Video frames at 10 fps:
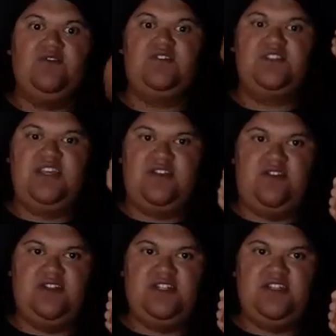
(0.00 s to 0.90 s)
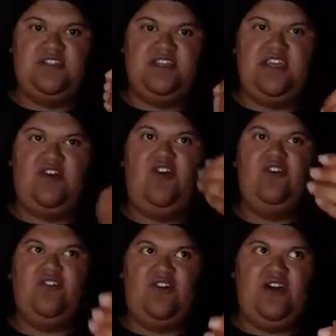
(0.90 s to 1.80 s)
onto technology, to get
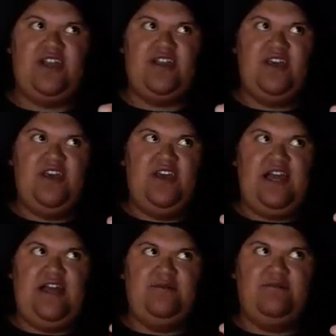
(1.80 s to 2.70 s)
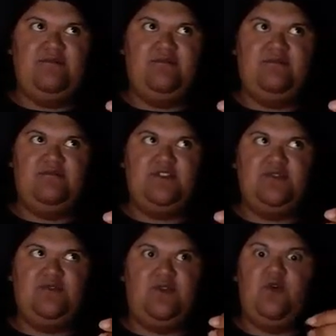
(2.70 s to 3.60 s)
online,
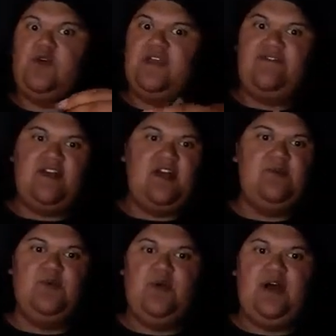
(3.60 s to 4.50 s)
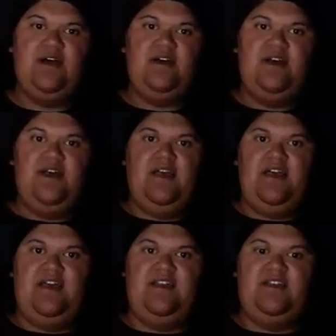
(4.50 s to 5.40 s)
to kōke whakamua
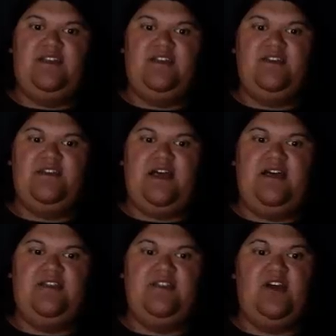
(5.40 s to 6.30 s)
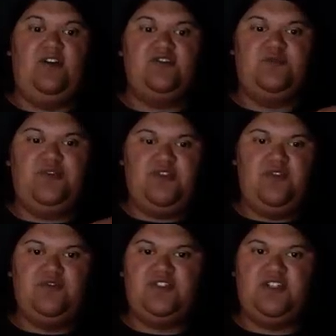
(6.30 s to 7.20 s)
in their
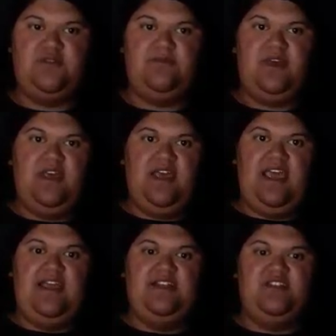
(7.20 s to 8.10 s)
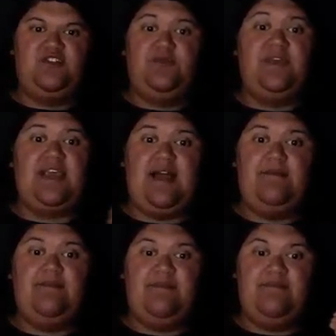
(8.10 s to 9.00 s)
entrepreneurship, and to
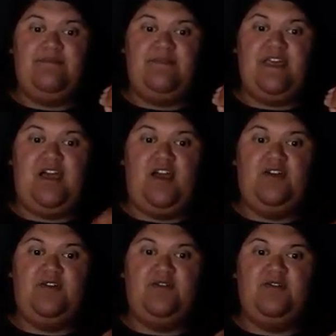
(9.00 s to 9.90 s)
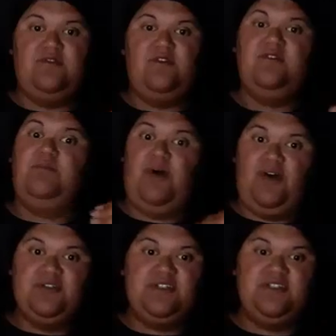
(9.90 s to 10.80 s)
become their own
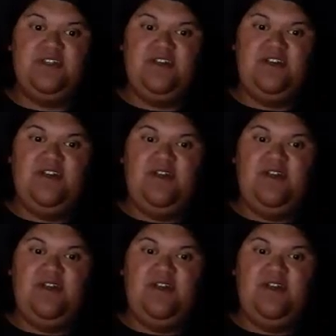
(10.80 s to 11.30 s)
boss,